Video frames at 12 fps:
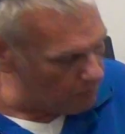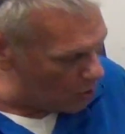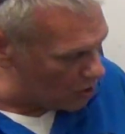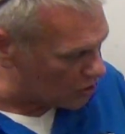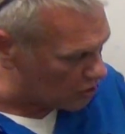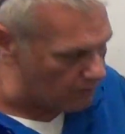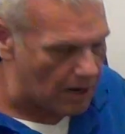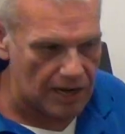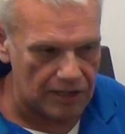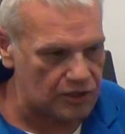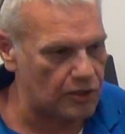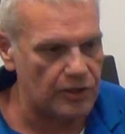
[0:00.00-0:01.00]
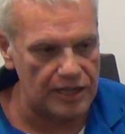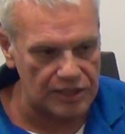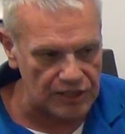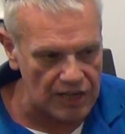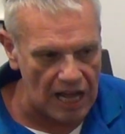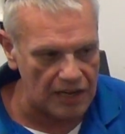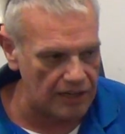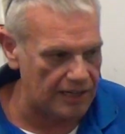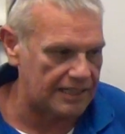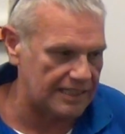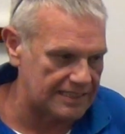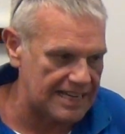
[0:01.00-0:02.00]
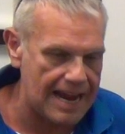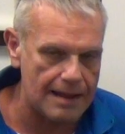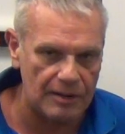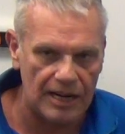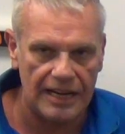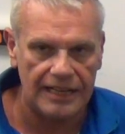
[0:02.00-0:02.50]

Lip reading: moisture monitor is not going to contaminate